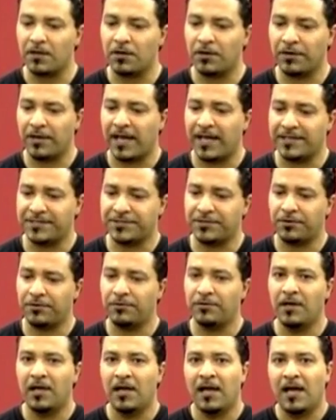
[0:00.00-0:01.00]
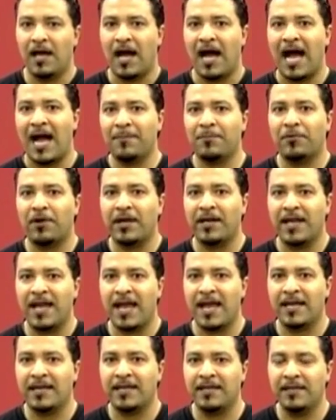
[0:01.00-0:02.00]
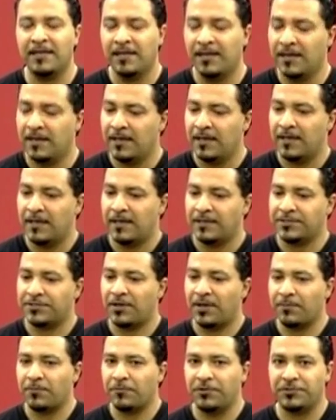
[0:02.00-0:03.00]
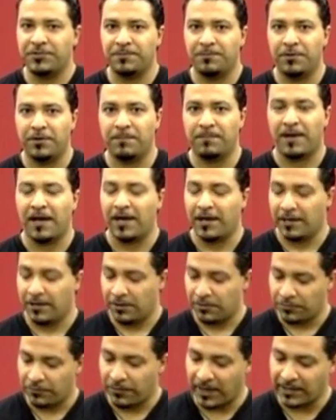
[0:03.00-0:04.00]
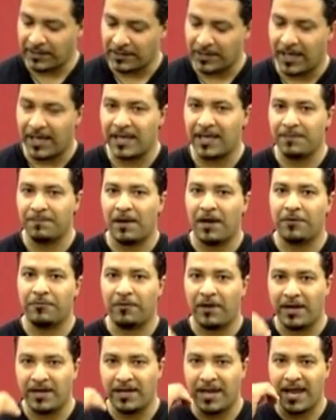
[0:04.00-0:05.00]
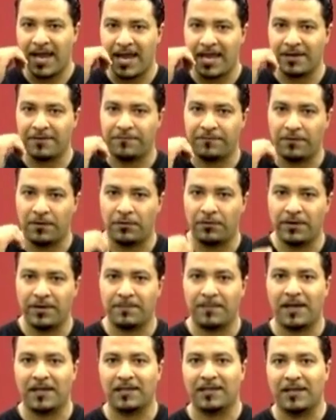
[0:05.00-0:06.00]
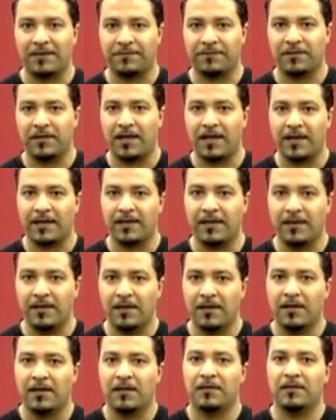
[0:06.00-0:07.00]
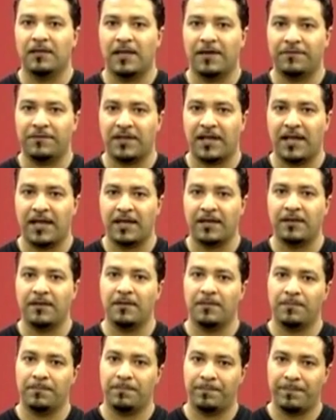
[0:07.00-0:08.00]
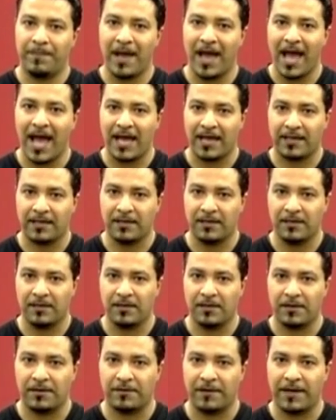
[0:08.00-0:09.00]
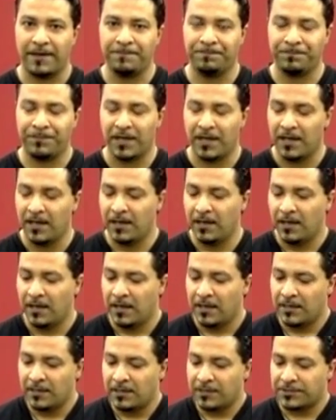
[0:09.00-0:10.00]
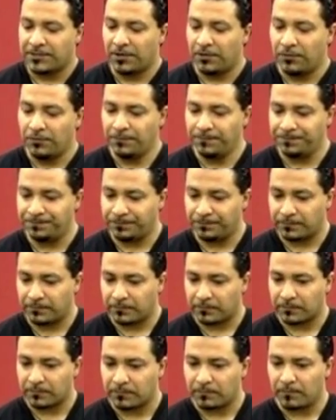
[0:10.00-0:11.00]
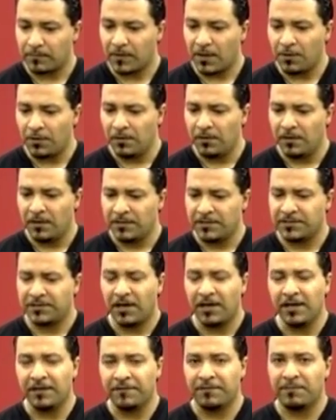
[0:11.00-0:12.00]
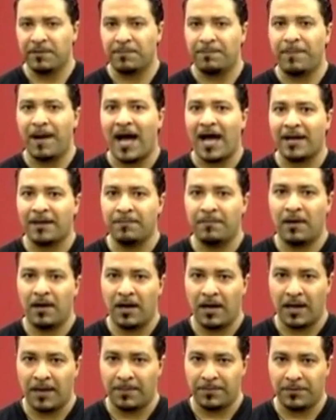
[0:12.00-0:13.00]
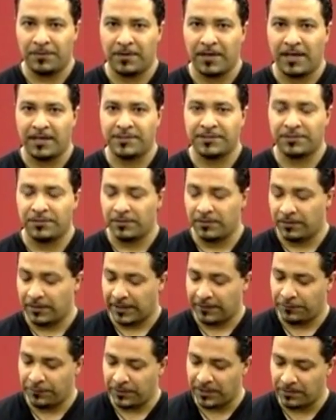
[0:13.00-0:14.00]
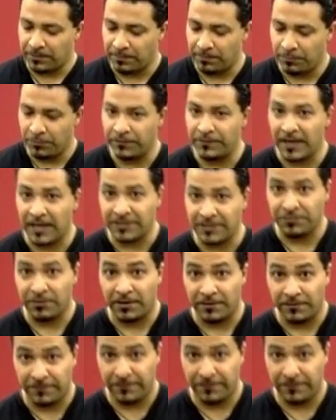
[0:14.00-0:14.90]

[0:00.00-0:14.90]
Okay, so I'm right-handed, so I'm going to put my right leg and my right hand forward and my left leg, left hand back, all right? So starting from the bottom up, okay, so if we can move down to our